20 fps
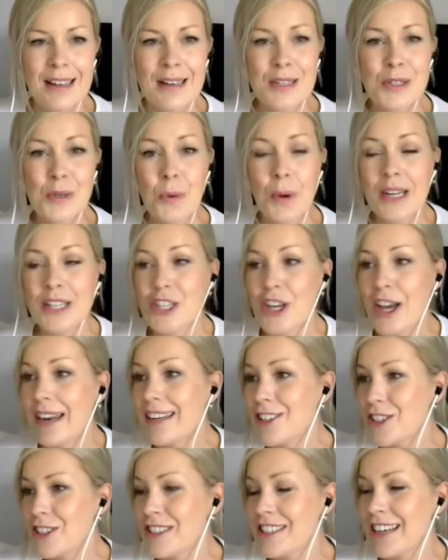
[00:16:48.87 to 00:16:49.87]
So, what
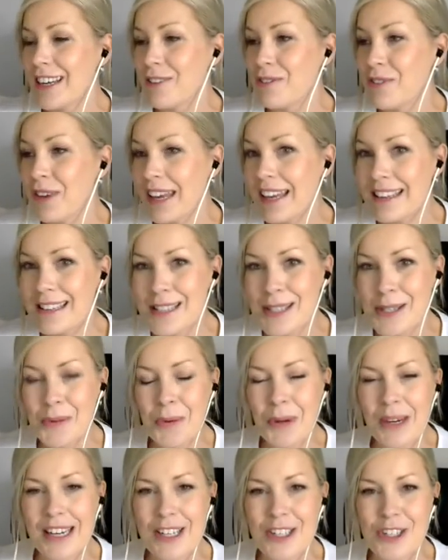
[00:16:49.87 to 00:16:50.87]
challenges did I face
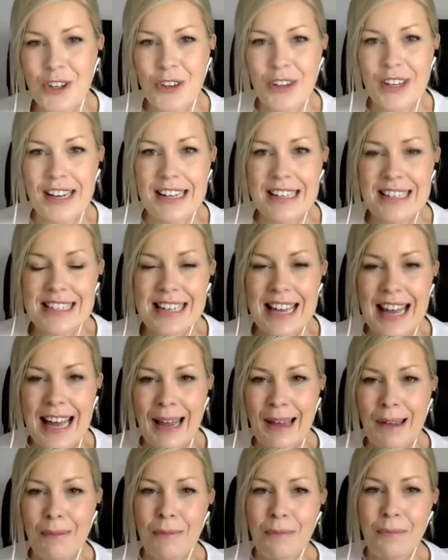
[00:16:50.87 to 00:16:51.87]
when I joined
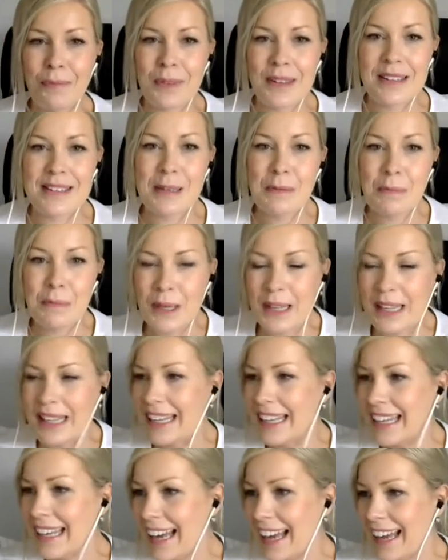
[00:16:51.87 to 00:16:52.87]
um,
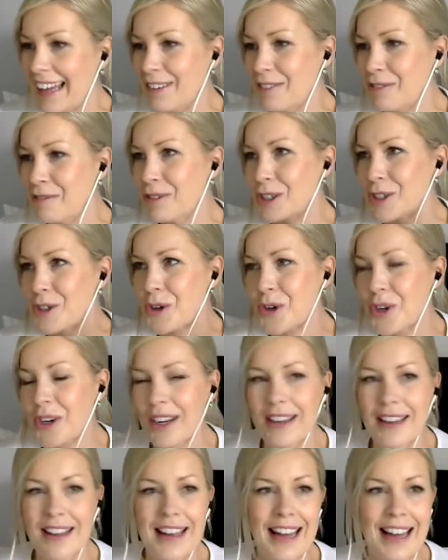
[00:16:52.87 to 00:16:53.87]
CPE and
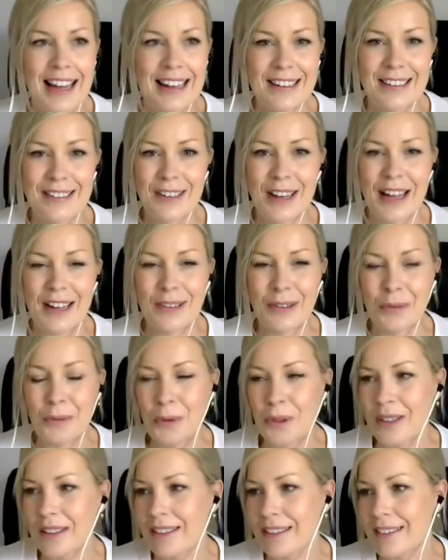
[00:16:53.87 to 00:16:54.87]
Fedora and, and the
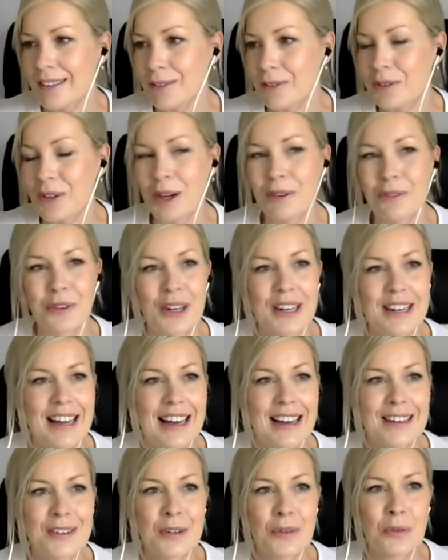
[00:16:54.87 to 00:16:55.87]
world of, of Red
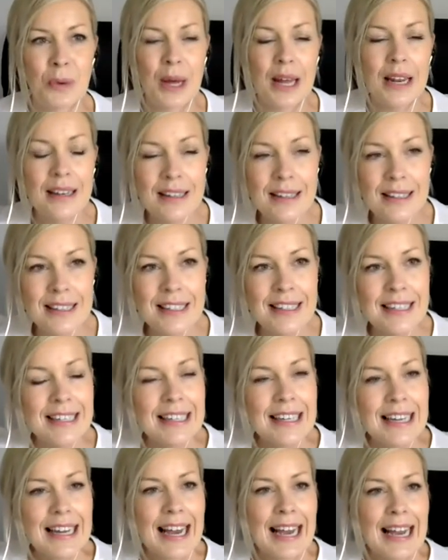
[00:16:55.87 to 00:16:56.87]
Hat as well?
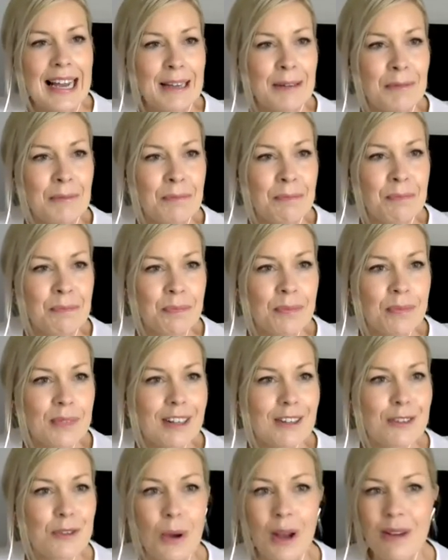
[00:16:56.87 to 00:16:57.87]
Um,
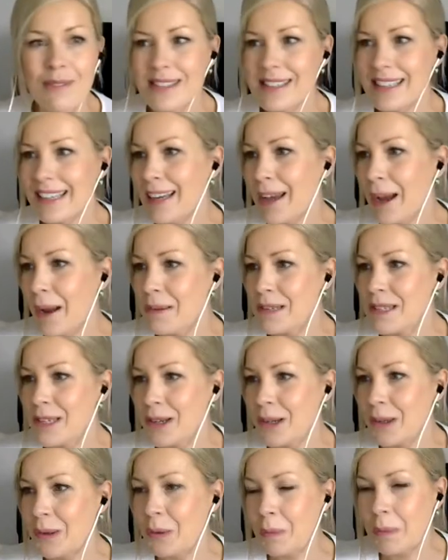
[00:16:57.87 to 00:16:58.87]
so, obviously, I was a
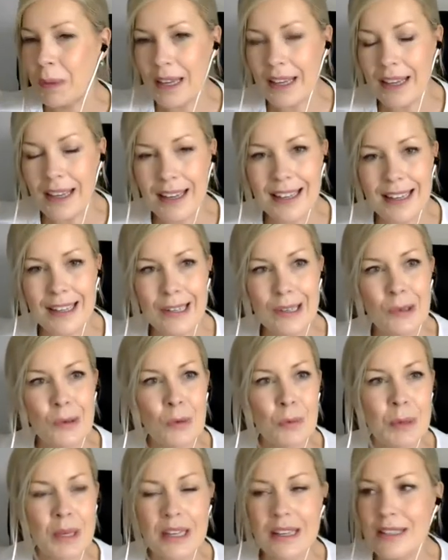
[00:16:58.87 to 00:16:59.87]
newbie,
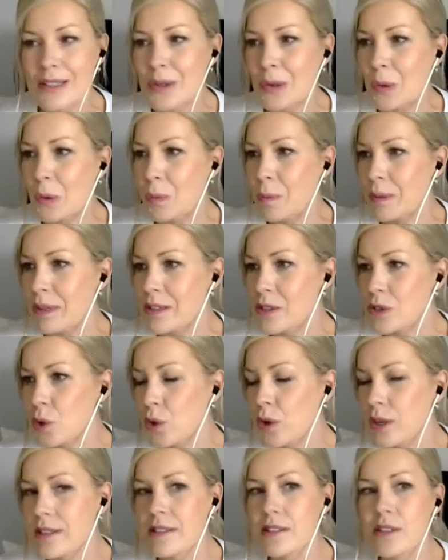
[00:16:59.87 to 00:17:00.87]
newbie to open
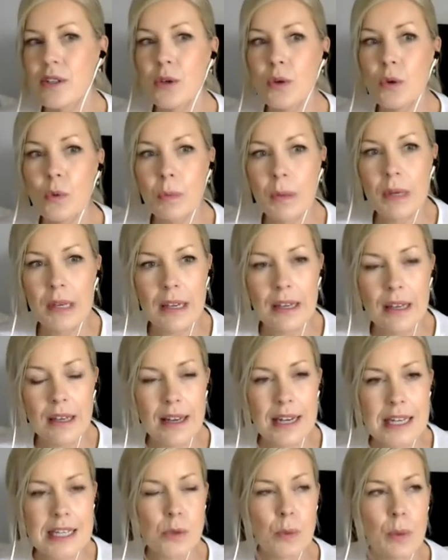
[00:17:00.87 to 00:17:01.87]
source,
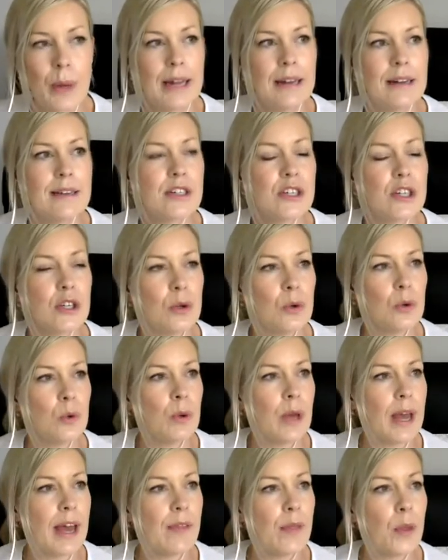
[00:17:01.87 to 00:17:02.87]
newbie as well
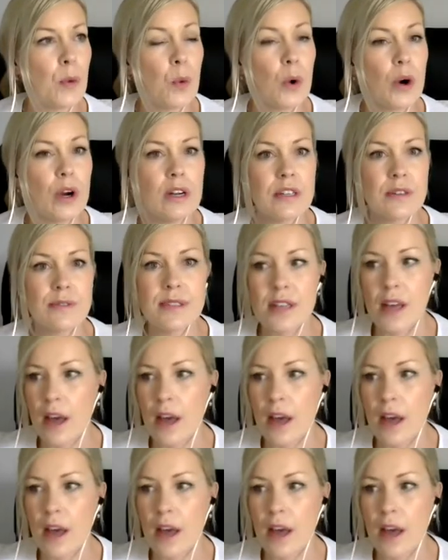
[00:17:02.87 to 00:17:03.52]
to uh, the world of